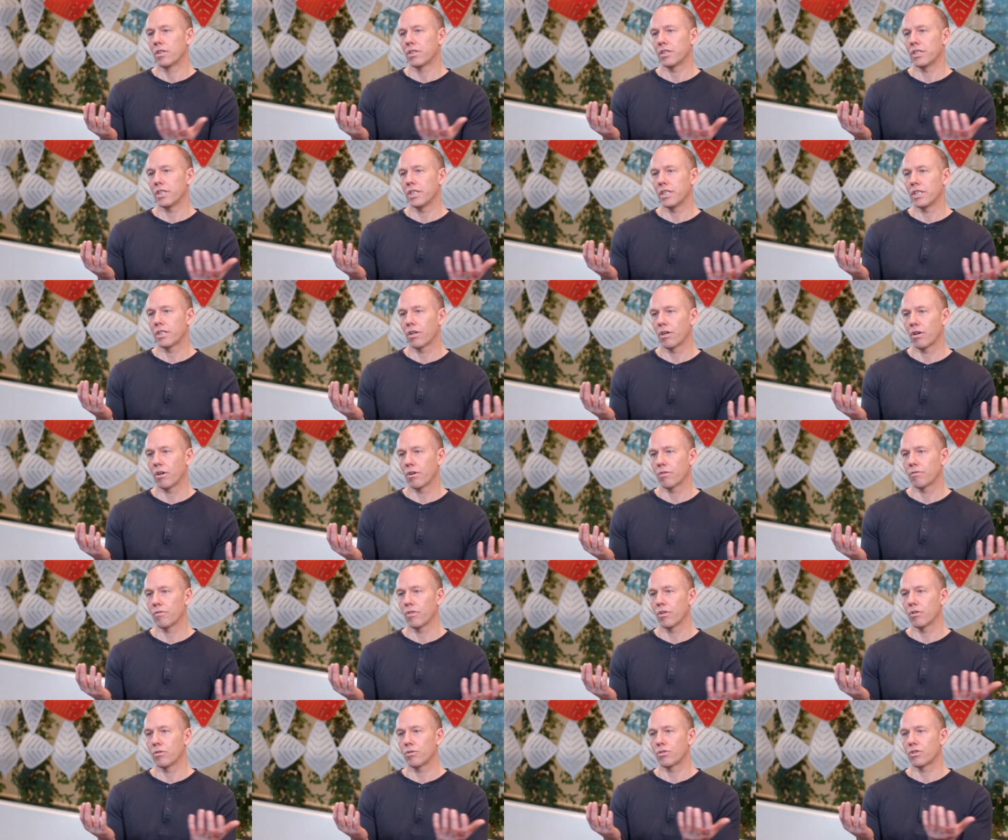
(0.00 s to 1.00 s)

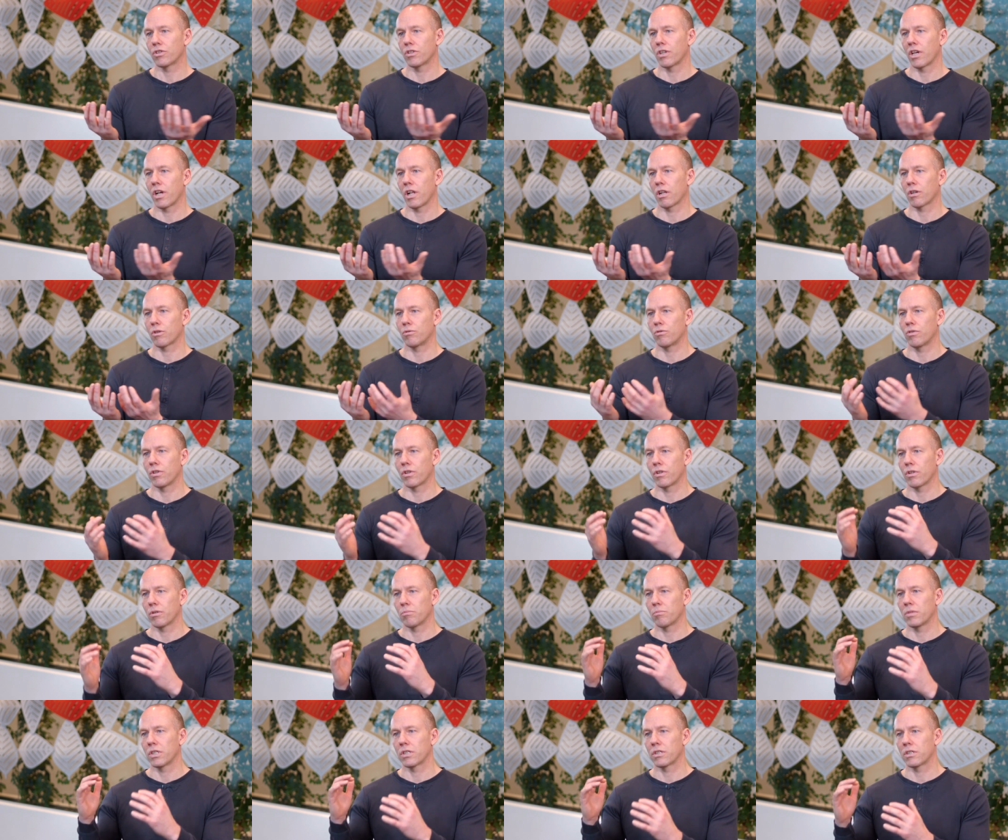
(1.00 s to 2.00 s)
deconvolution
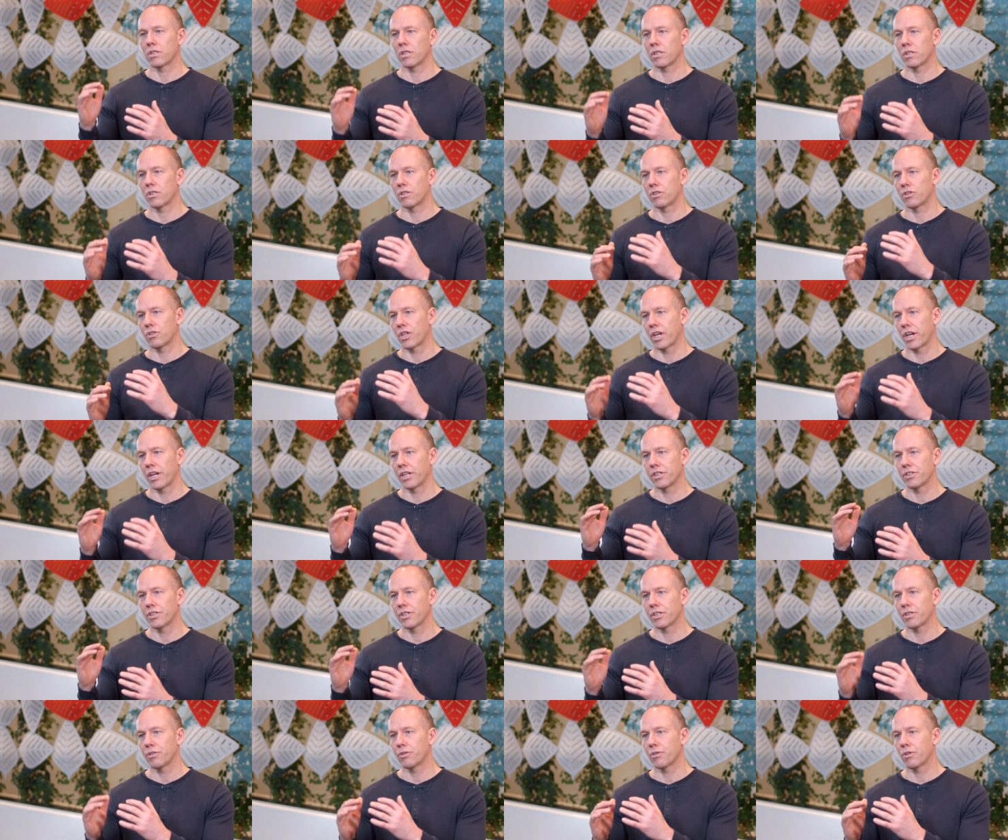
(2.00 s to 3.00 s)
algorithm is, is
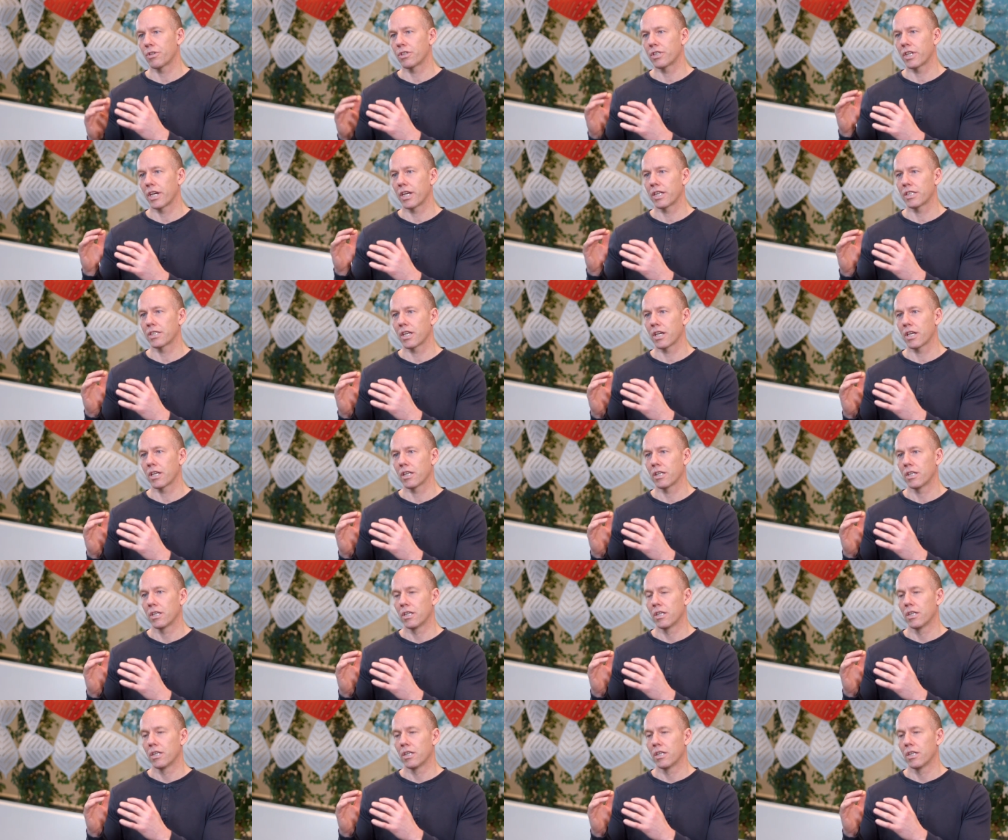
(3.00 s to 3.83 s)
changing your data.